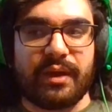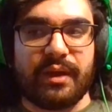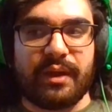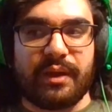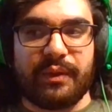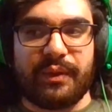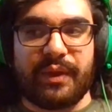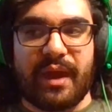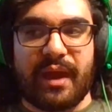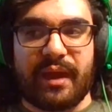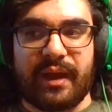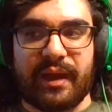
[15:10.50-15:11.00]

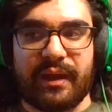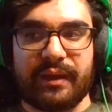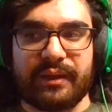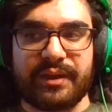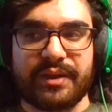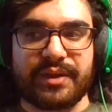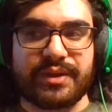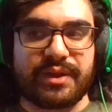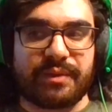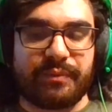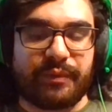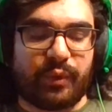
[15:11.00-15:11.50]
that, at
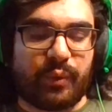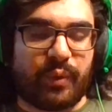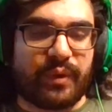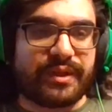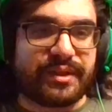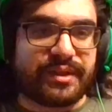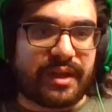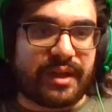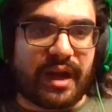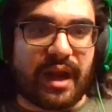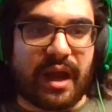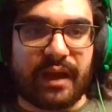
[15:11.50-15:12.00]
least some of the ones
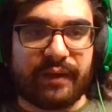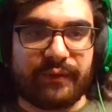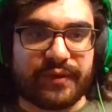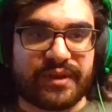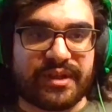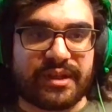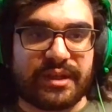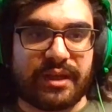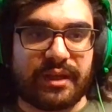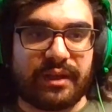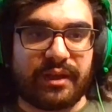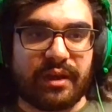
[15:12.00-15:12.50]
that I've
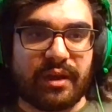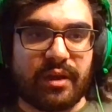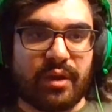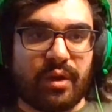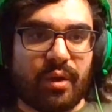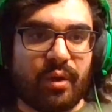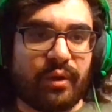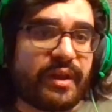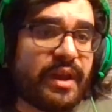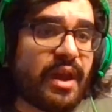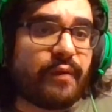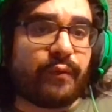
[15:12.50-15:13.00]
seen,
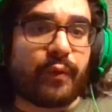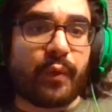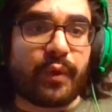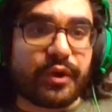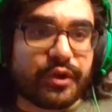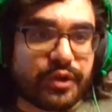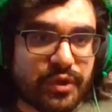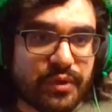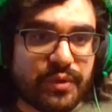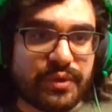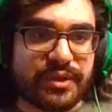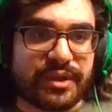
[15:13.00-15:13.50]
only have 1 or
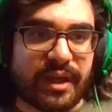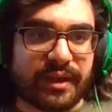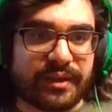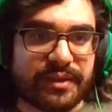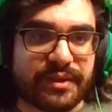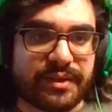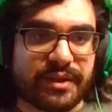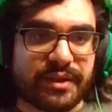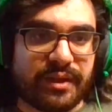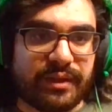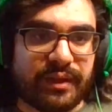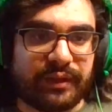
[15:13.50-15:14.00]
2
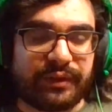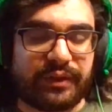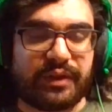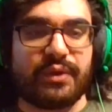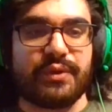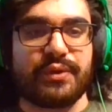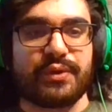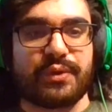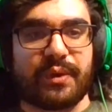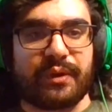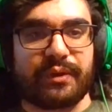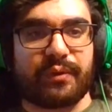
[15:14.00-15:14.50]
sets that they
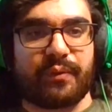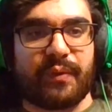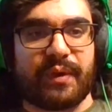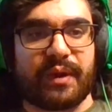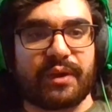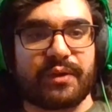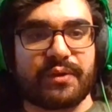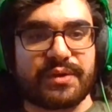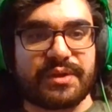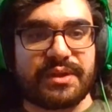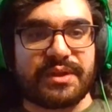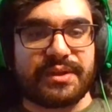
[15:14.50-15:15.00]
use throughout the
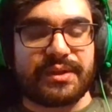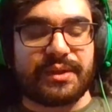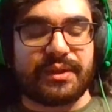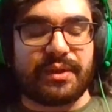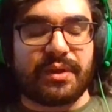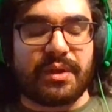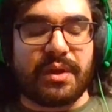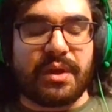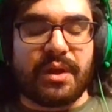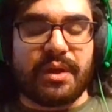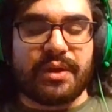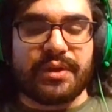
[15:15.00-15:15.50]
regular season.
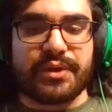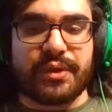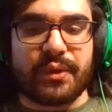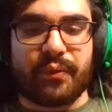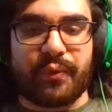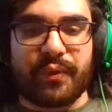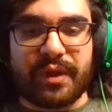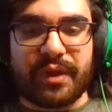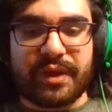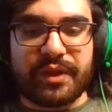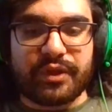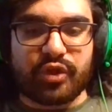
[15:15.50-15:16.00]
So
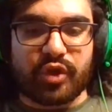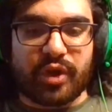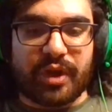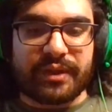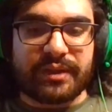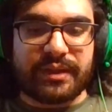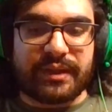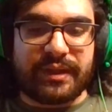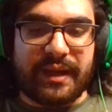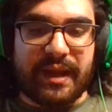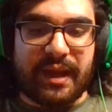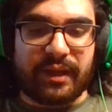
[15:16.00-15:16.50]
really trying
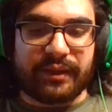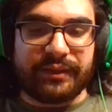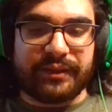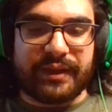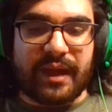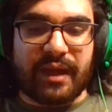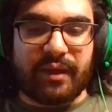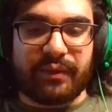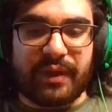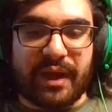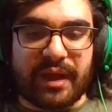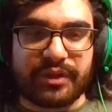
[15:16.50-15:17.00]
to nail
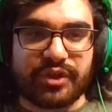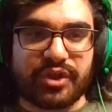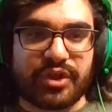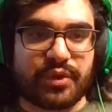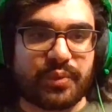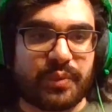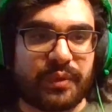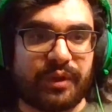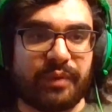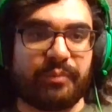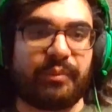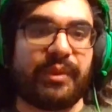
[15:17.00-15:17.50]
down not just
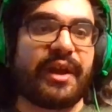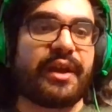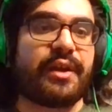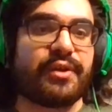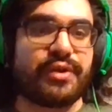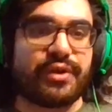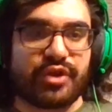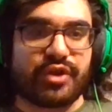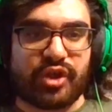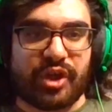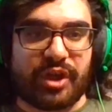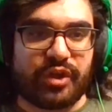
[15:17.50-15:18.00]
when the
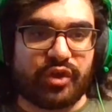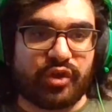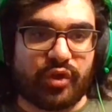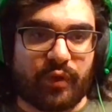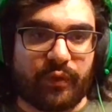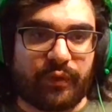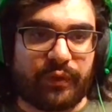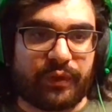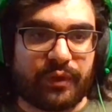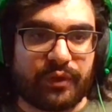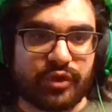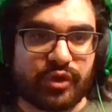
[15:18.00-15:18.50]
players change
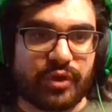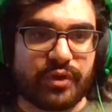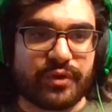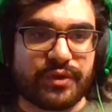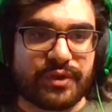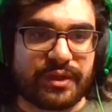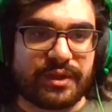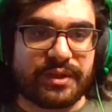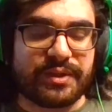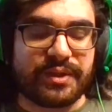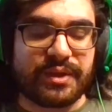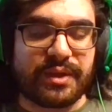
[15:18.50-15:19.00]
over their
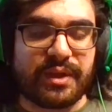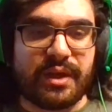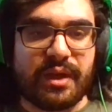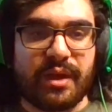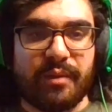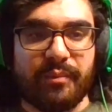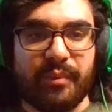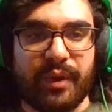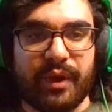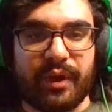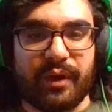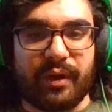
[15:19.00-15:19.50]
jerseys,
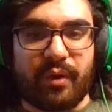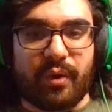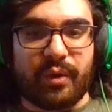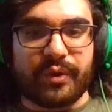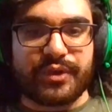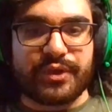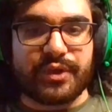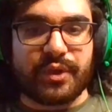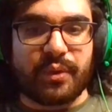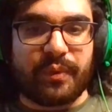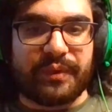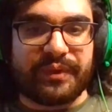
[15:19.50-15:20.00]
but
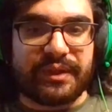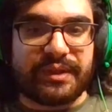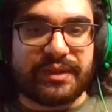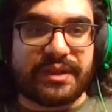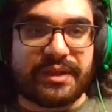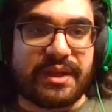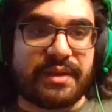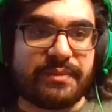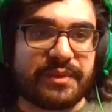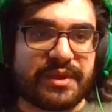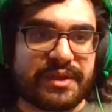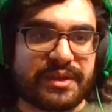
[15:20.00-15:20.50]
also when the
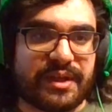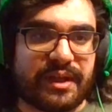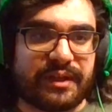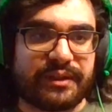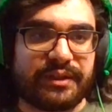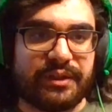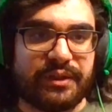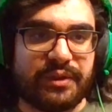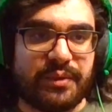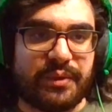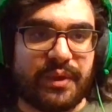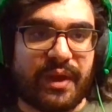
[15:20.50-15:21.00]
teams decide
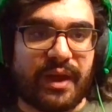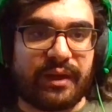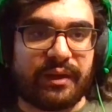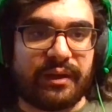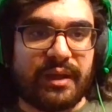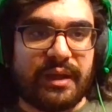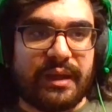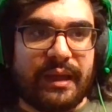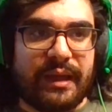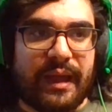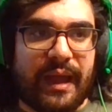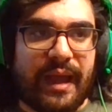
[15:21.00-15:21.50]
to do that.
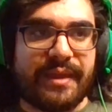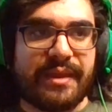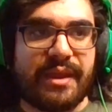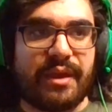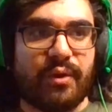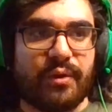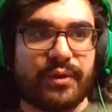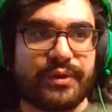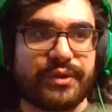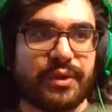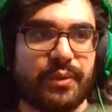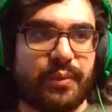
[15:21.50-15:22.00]
And then
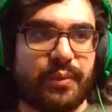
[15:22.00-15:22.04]
also